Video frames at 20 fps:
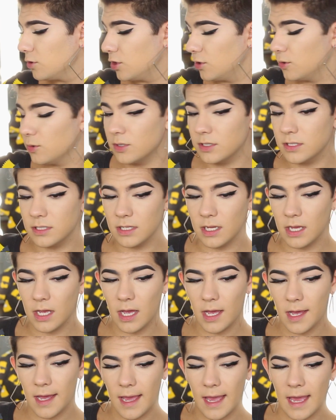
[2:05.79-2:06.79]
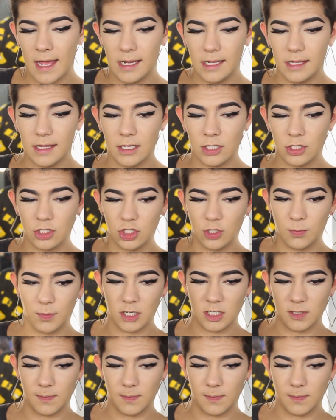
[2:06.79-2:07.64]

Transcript: use anything super